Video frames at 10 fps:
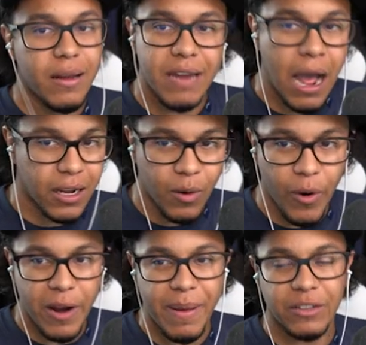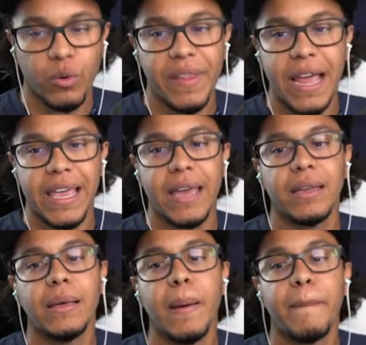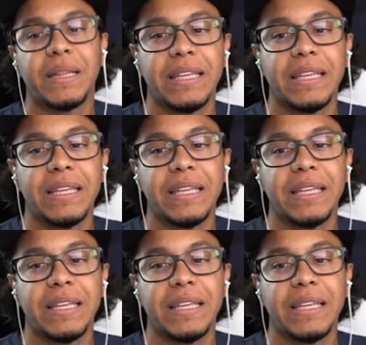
Not gonna worry about doing that yet. But